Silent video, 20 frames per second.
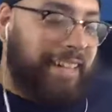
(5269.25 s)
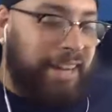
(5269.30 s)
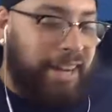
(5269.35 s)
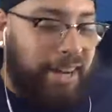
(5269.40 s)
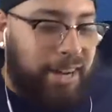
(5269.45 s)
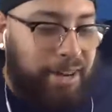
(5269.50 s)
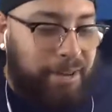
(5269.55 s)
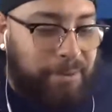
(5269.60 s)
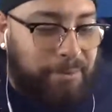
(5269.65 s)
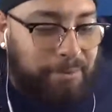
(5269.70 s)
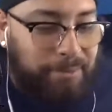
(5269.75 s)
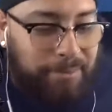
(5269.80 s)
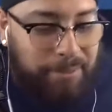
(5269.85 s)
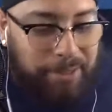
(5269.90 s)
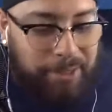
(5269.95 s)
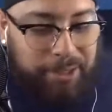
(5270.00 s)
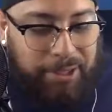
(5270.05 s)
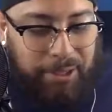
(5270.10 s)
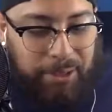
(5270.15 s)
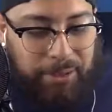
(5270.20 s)

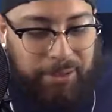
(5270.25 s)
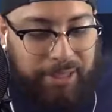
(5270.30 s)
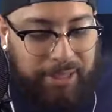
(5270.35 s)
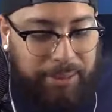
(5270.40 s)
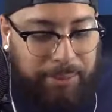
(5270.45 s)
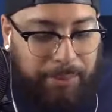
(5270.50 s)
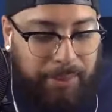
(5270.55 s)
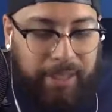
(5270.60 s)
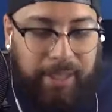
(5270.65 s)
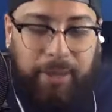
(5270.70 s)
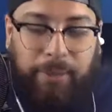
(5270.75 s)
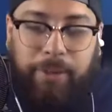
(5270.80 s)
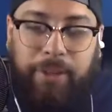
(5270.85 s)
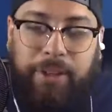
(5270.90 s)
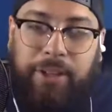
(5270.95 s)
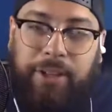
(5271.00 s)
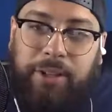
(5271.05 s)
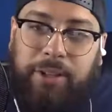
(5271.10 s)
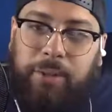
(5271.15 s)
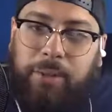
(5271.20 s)
So this weekend, what are
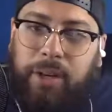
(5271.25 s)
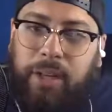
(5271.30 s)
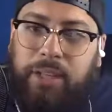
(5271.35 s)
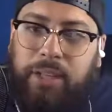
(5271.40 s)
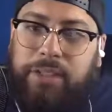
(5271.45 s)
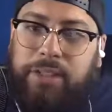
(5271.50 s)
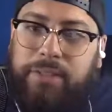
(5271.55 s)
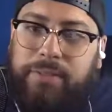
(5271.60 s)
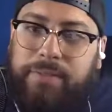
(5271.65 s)
you gonna watch?